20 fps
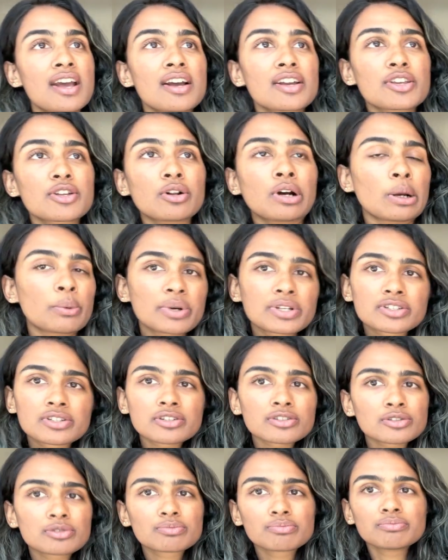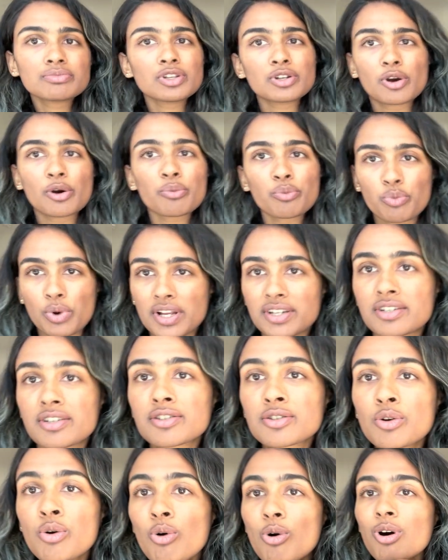I went to
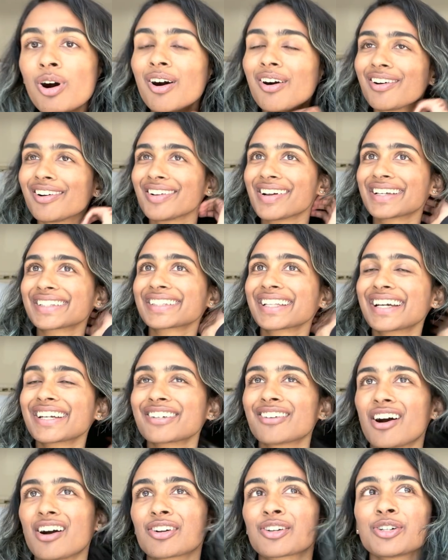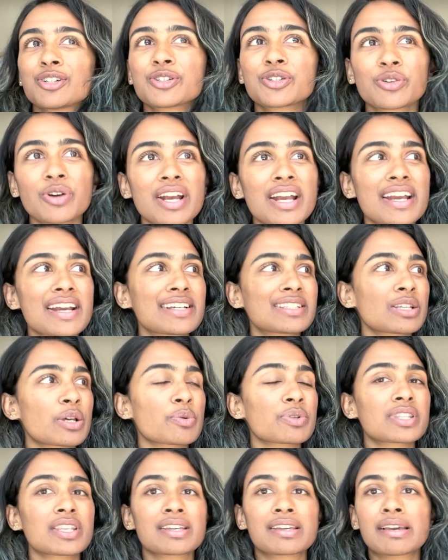school and got good grades. I
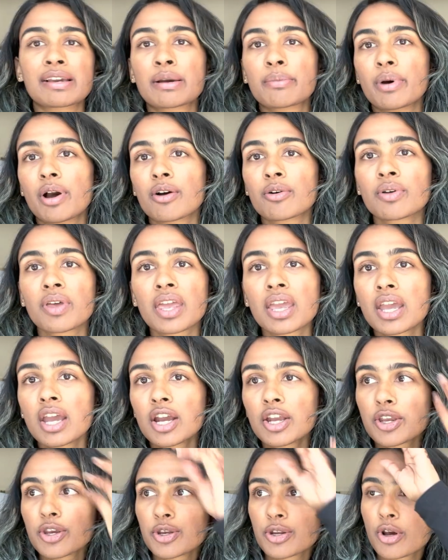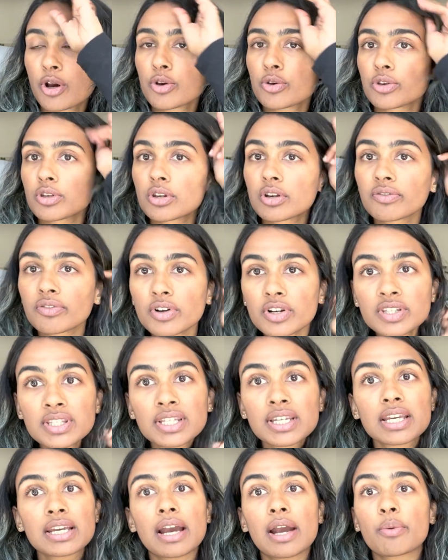was thinking about,
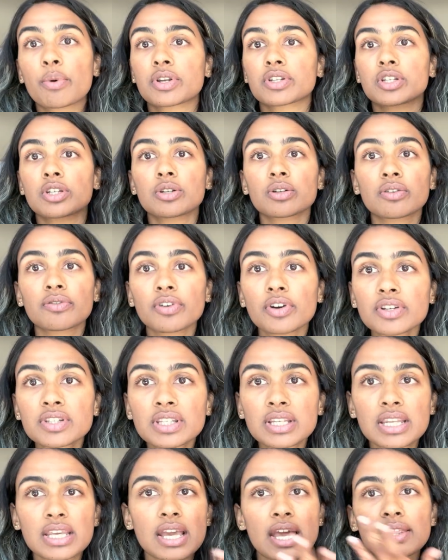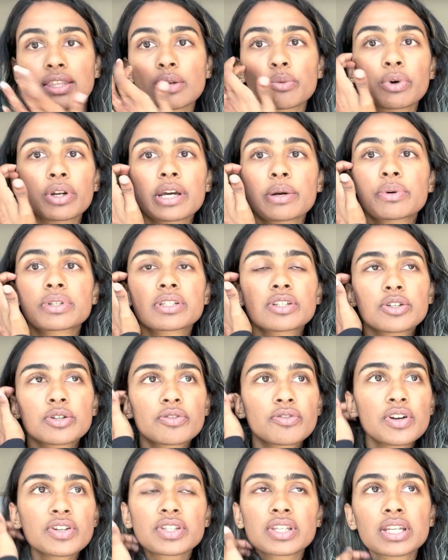university. I went to university. And then when I went to
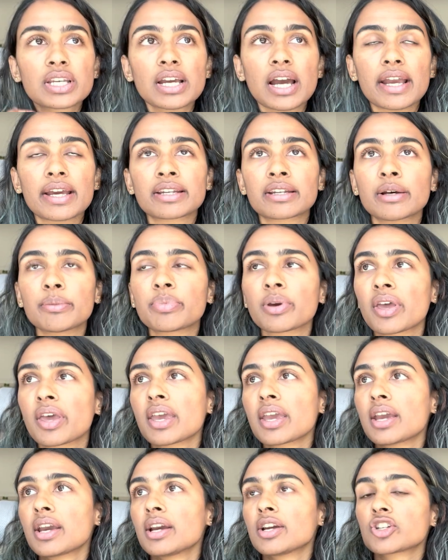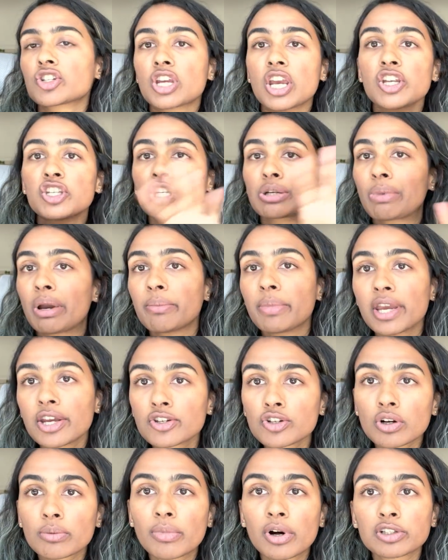university, I ended up changing my
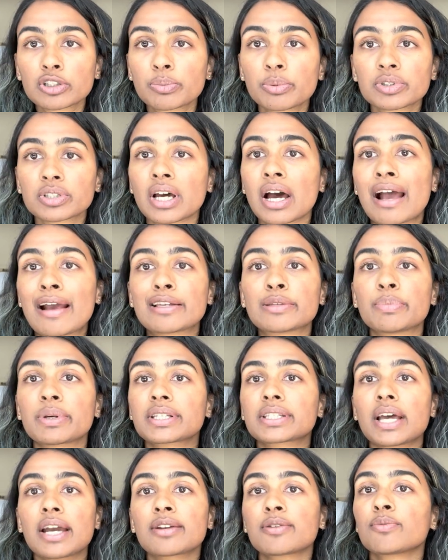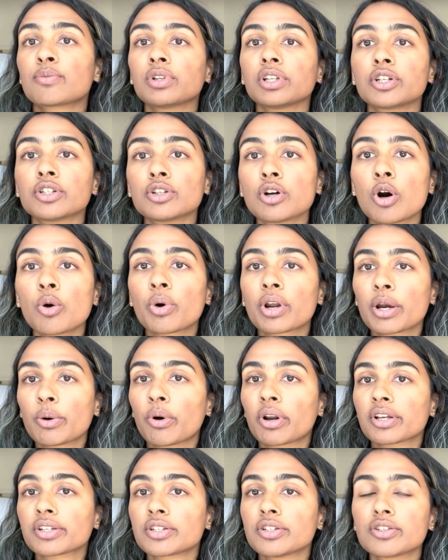major multiple times because I didn't really know what I
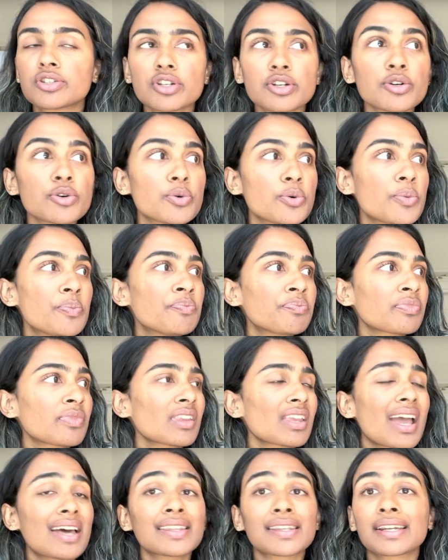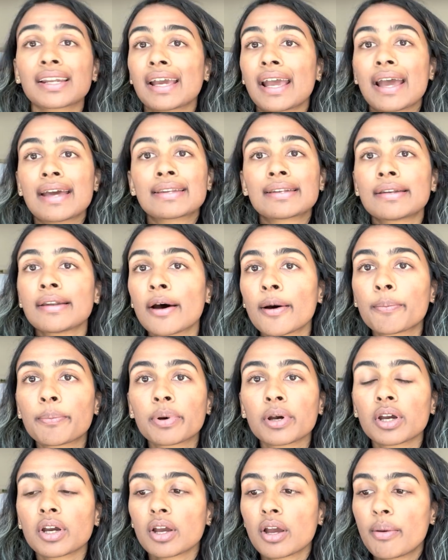wanted to do. And then I ended up
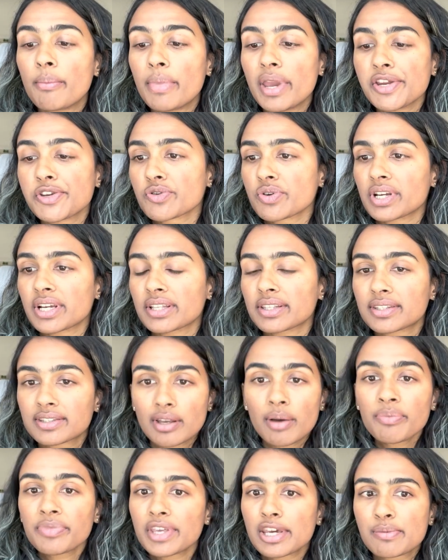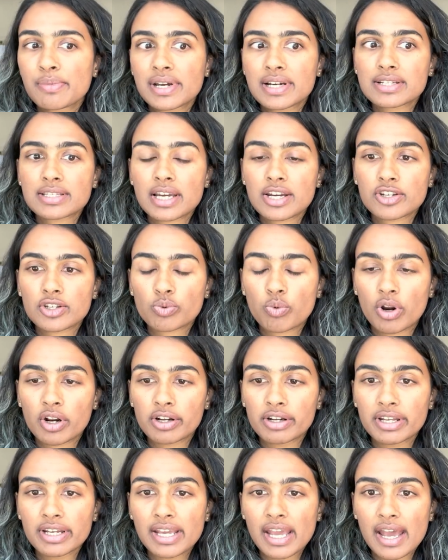majoring in something because I just wanted
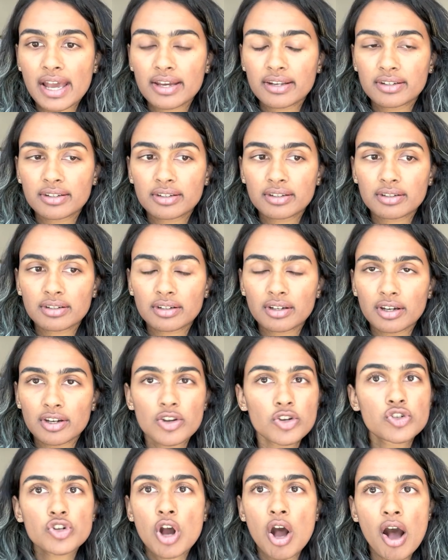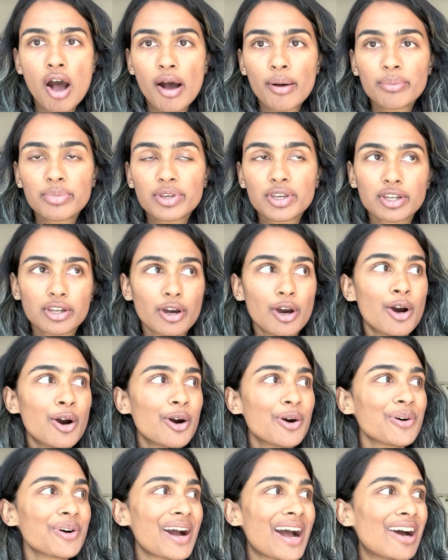to get a job,
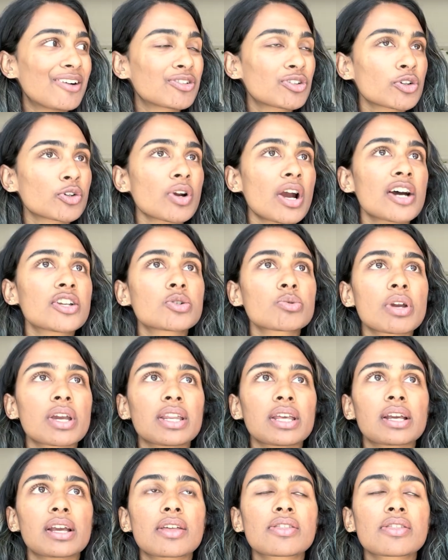after graduating.